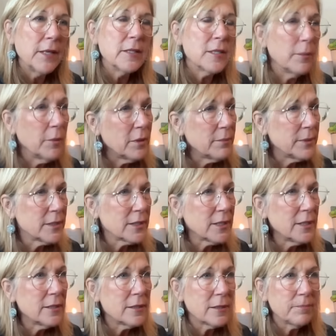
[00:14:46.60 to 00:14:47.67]
then some of the
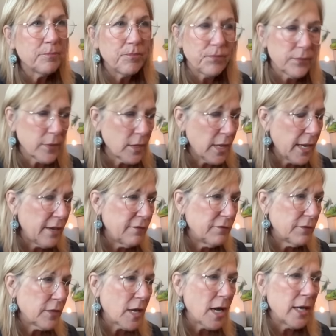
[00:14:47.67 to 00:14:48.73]
biscuits have
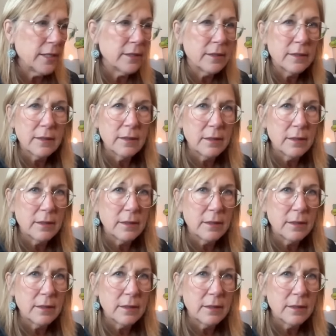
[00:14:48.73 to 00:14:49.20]
gotten